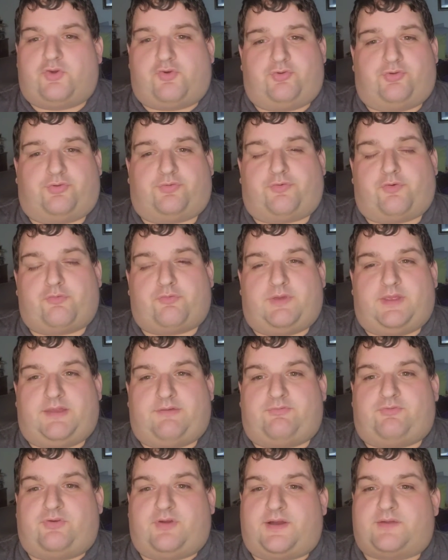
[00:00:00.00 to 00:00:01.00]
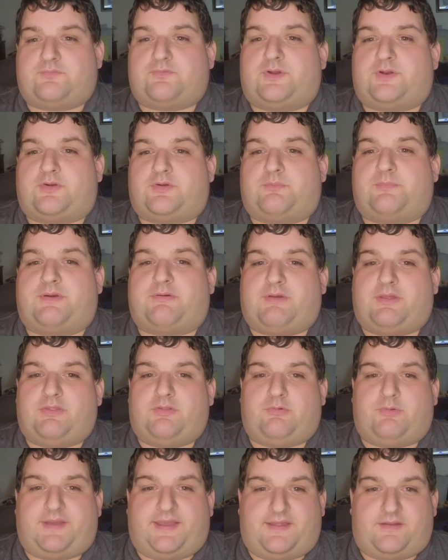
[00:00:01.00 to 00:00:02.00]
Christopher Reeve, John Ritter,
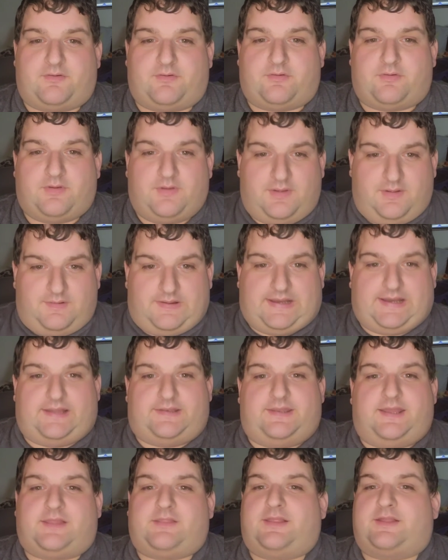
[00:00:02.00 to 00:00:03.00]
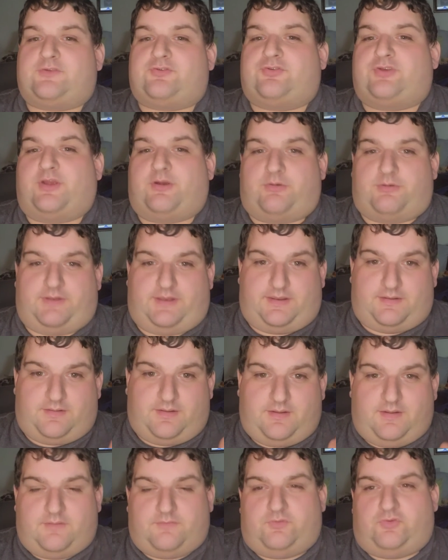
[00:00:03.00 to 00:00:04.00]
Marilu Henner, uh, Nicolette
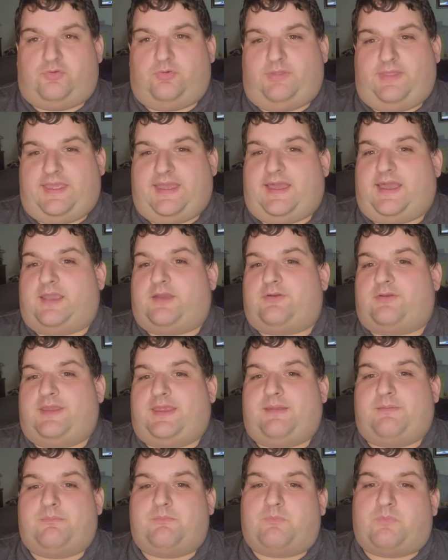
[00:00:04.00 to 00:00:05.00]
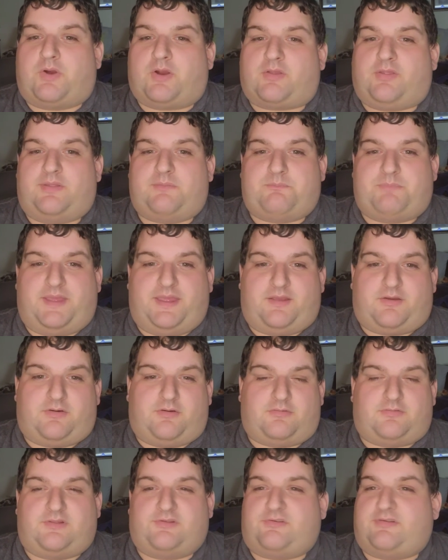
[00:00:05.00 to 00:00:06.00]
Sheridan. Julie Hagerty, Mark
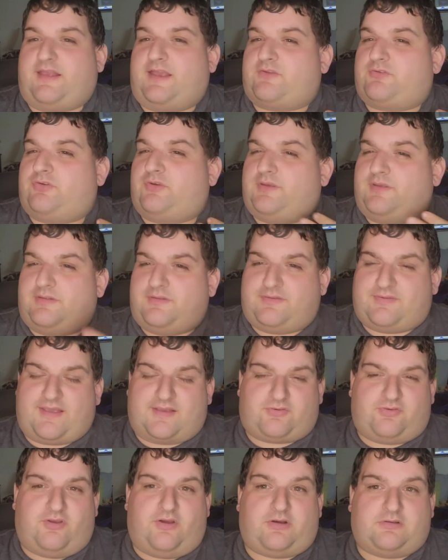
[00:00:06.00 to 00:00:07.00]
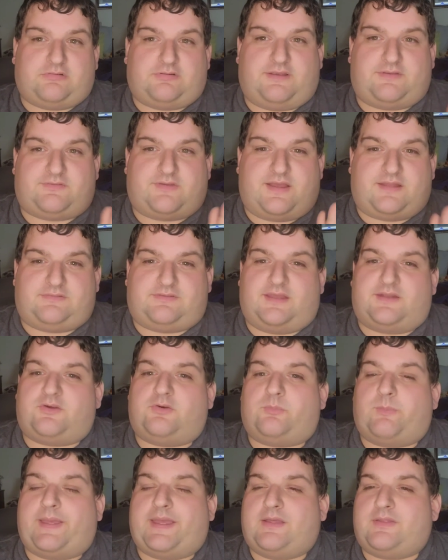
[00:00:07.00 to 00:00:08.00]
Linn-Baker. This is actually this actually also has uh,
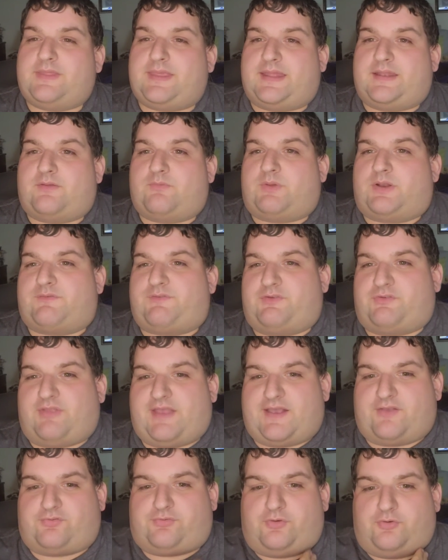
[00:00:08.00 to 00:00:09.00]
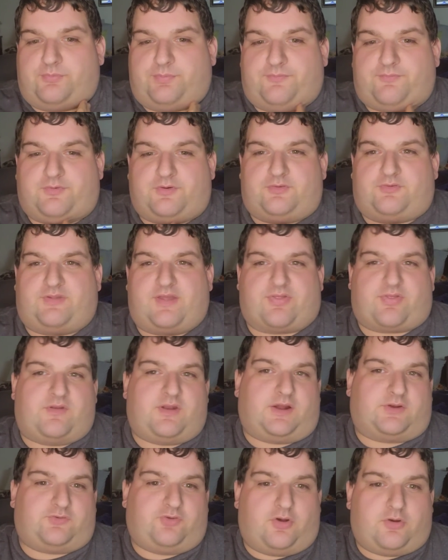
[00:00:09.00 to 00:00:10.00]
Denholm Elliott in one of his last roles before his death
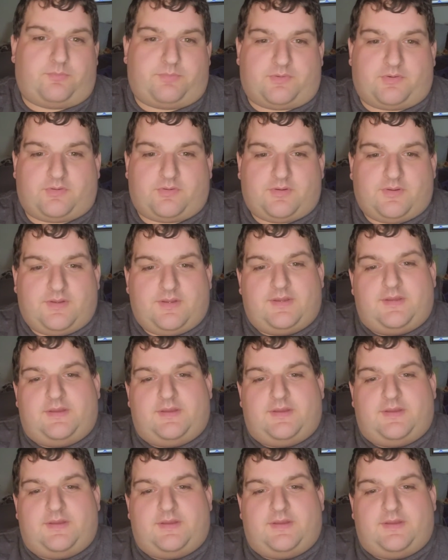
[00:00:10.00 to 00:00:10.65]
in October.